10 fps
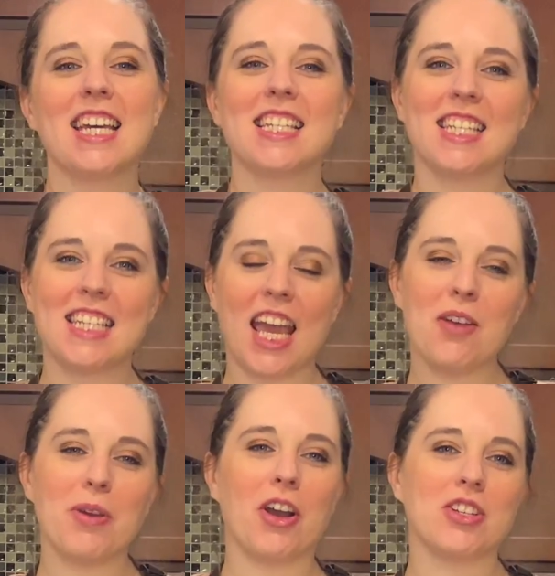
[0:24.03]
Today
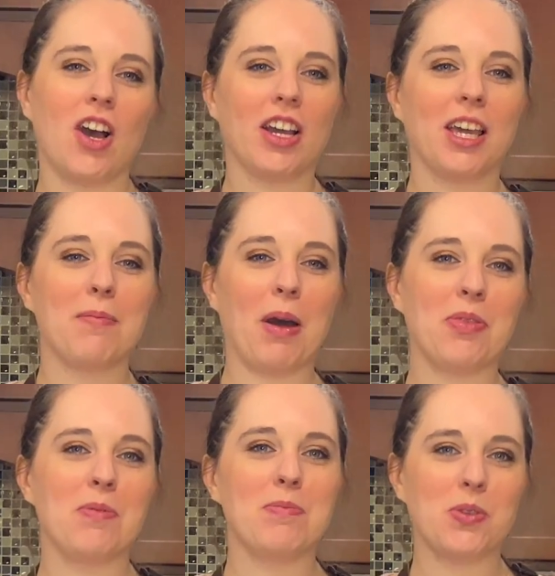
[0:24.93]
we are talking about
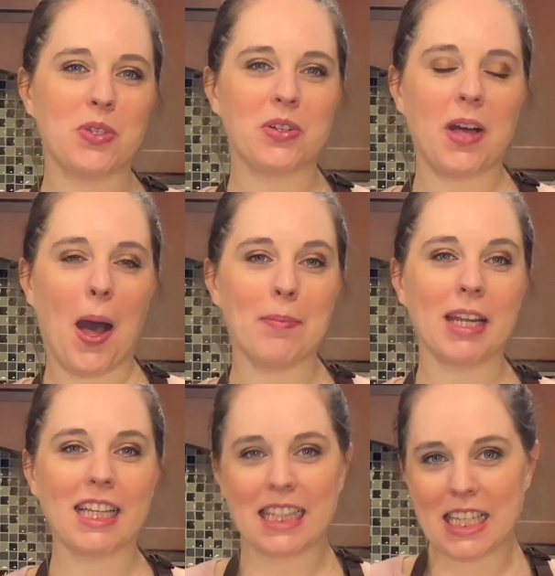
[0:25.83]
the musical
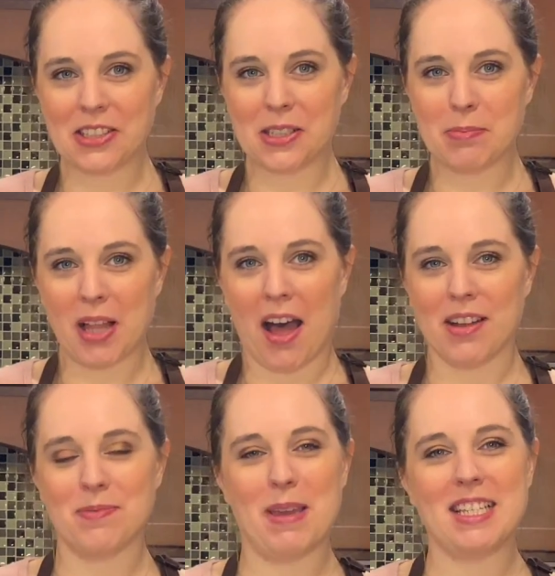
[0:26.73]
comedy Legally
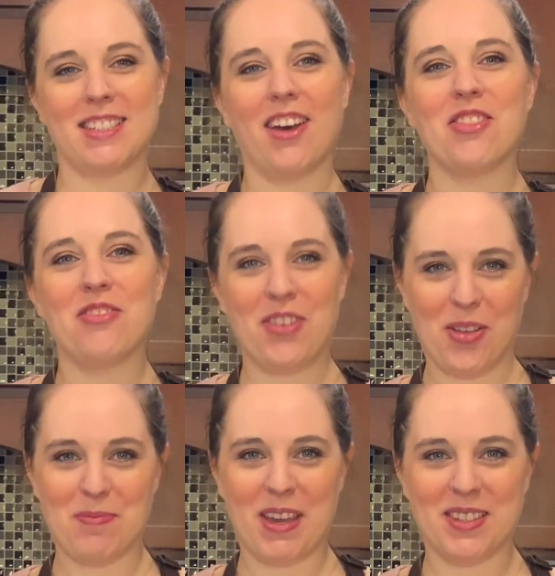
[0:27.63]
Blonde based on the
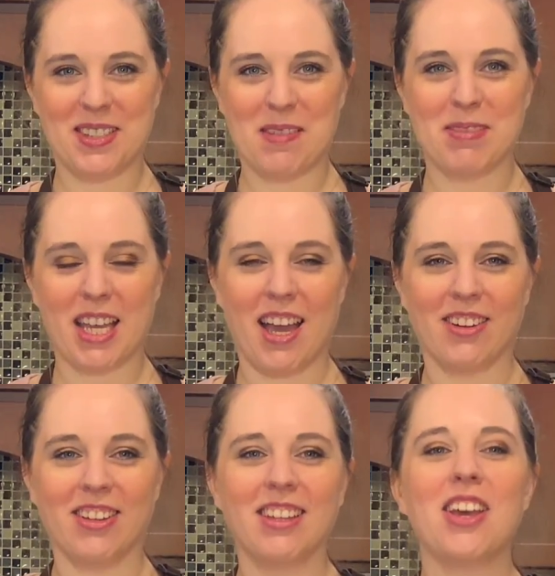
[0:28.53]
film by the same
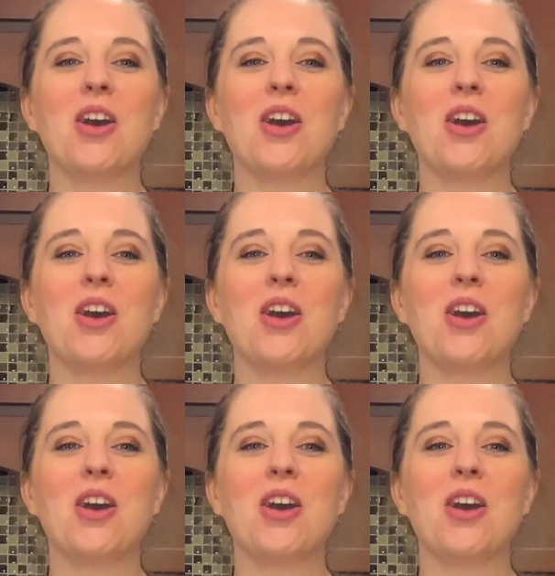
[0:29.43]
title.